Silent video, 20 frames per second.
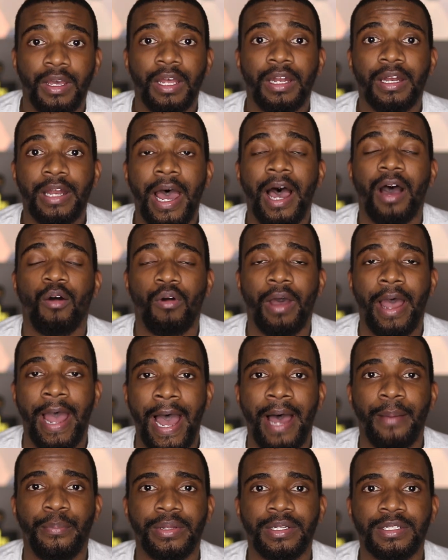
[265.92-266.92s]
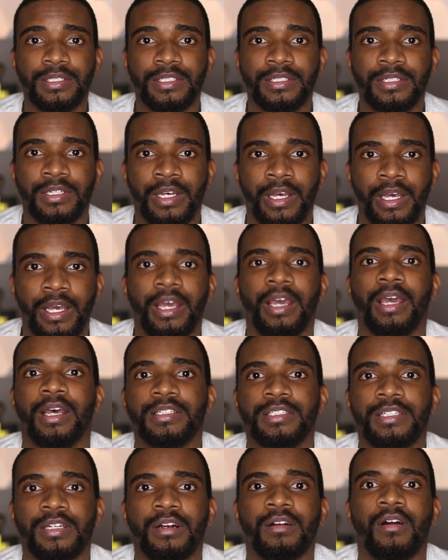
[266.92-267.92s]
And now what happens?
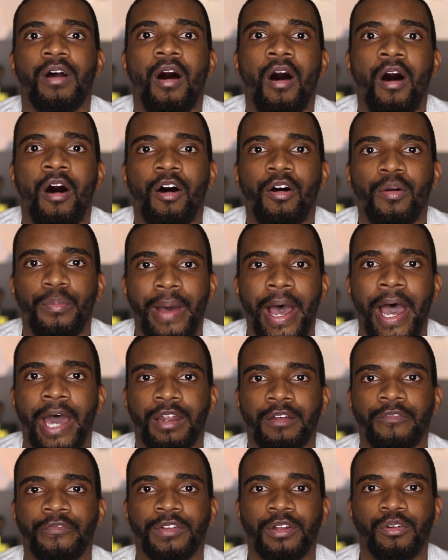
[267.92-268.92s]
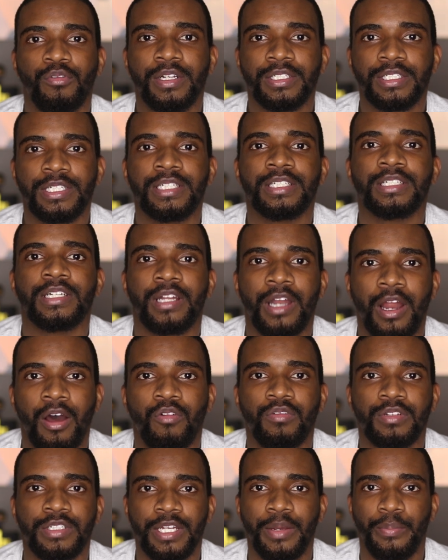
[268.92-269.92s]
Enter all bad influences
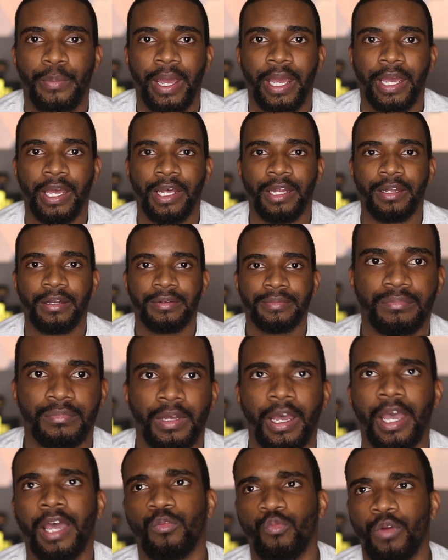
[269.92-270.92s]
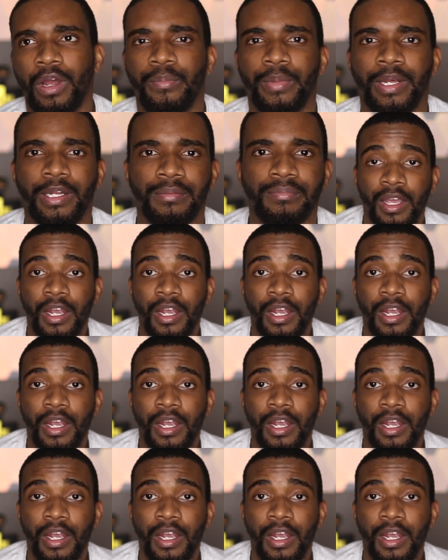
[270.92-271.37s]
known to man and women.